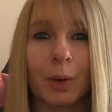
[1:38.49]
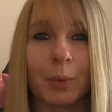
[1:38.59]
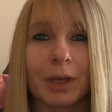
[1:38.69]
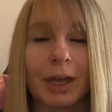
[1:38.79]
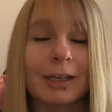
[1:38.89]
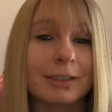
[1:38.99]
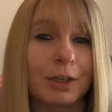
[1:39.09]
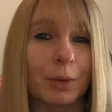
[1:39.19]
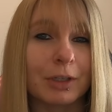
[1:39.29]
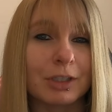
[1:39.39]
we asked
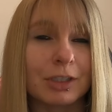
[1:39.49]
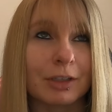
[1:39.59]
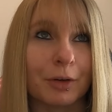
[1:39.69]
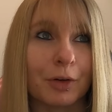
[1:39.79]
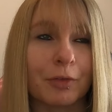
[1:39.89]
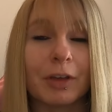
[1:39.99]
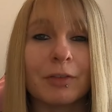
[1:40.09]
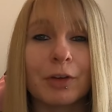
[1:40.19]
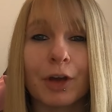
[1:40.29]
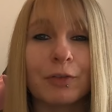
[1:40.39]
the question of
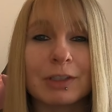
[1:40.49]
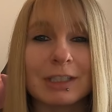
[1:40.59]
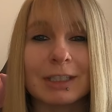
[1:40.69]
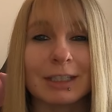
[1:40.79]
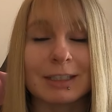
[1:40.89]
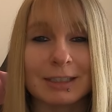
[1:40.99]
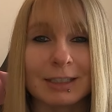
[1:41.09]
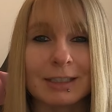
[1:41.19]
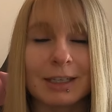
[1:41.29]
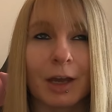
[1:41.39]
if COVID didn't exist,